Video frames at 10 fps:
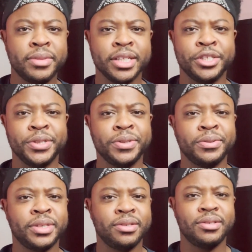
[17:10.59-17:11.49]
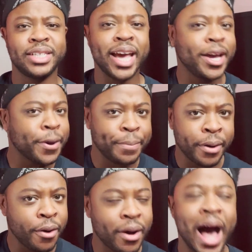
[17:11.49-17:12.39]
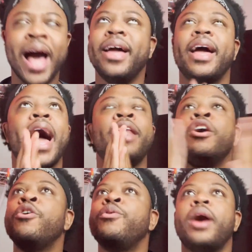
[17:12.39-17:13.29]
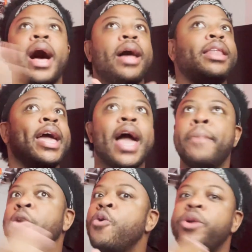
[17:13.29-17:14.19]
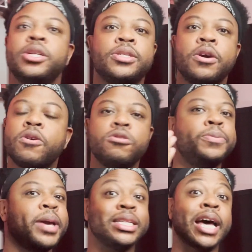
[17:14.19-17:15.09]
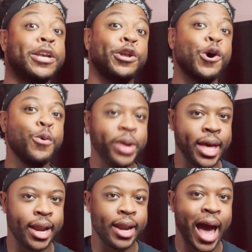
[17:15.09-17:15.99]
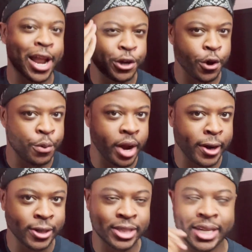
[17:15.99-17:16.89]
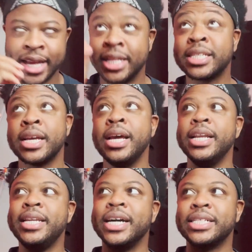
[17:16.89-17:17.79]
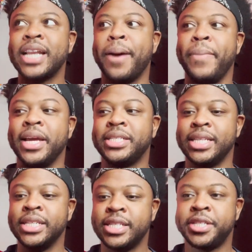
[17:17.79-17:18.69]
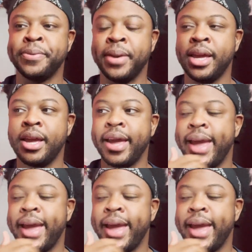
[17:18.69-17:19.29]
Did you take a poll? I know, like, I'm going in circles because I don't get it. I don't understand. This does not make sense to me.